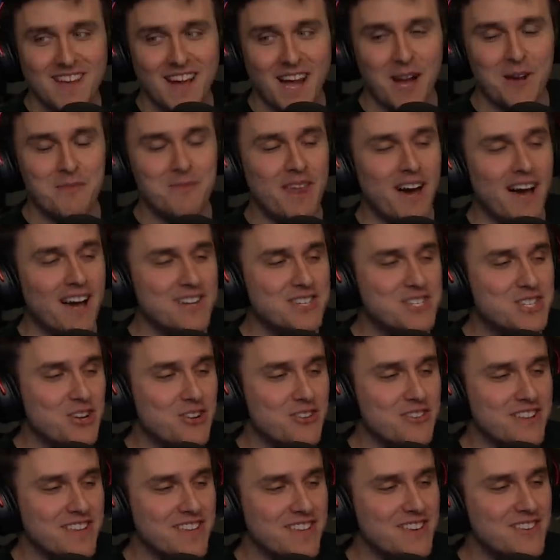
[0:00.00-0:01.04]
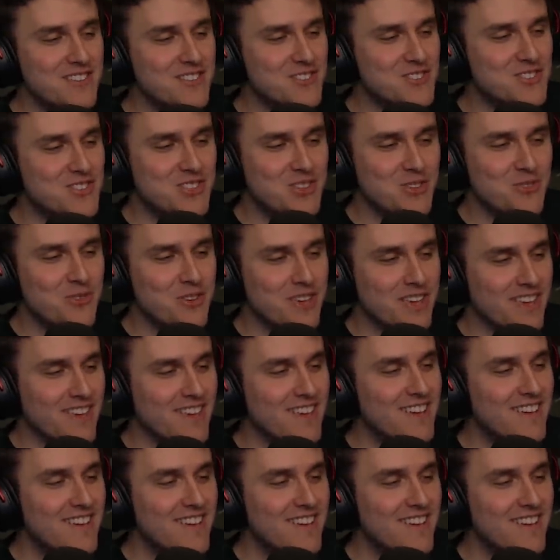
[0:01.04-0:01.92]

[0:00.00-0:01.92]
I'm not turning into Stewie.